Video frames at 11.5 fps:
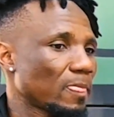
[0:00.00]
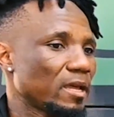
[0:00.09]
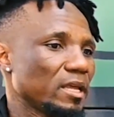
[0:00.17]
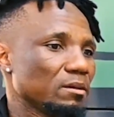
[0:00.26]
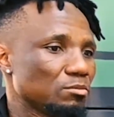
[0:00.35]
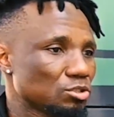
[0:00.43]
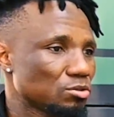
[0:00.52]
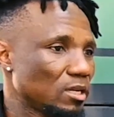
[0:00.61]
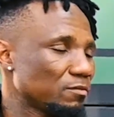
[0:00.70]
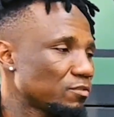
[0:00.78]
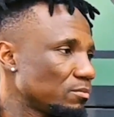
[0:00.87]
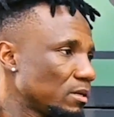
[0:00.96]
and able to
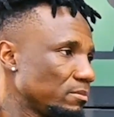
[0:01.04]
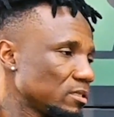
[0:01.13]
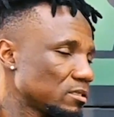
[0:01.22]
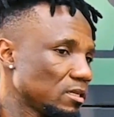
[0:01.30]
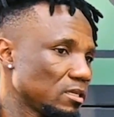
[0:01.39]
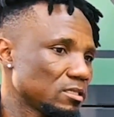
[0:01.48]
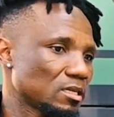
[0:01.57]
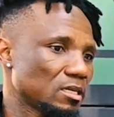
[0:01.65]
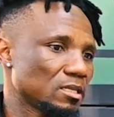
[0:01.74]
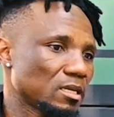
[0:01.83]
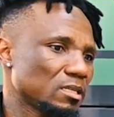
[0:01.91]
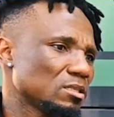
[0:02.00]
learn from my mistakes
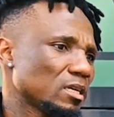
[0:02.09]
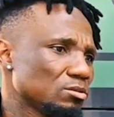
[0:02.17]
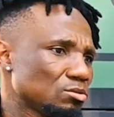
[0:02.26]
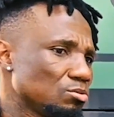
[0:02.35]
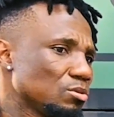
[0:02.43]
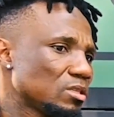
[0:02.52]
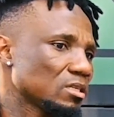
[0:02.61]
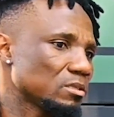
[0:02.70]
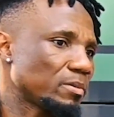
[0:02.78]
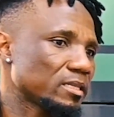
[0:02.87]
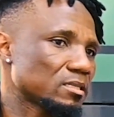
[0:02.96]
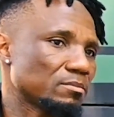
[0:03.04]
and do things
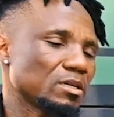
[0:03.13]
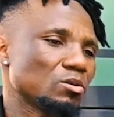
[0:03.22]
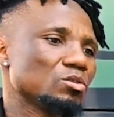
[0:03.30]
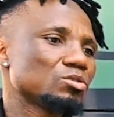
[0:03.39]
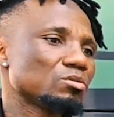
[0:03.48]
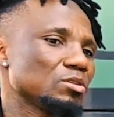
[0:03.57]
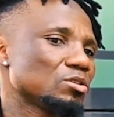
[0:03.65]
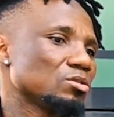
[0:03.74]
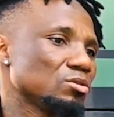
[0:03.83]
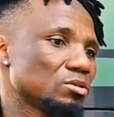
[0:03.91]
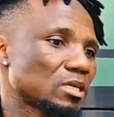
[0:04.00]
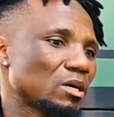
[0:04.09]
better, but also
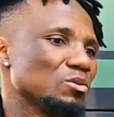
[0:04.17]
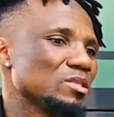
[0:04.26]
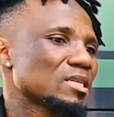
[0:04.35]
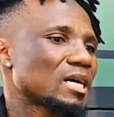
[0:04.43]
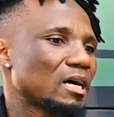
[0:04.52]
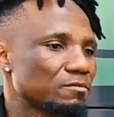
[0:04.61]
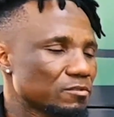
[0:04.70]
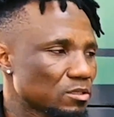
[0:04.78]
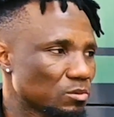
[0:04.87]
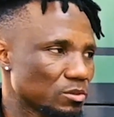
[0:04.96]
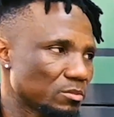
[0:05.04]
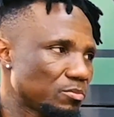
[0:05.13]
because I was
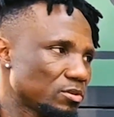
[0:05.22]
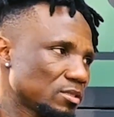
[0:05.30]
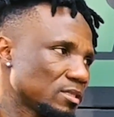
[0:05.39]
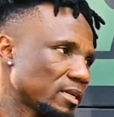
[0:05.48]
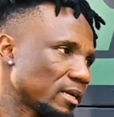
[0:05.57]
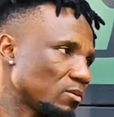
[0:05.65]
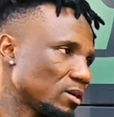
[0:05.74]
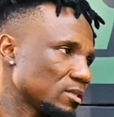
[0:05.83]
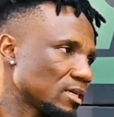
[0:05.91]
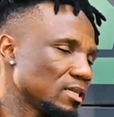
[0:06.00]
comfortable with the person that I was.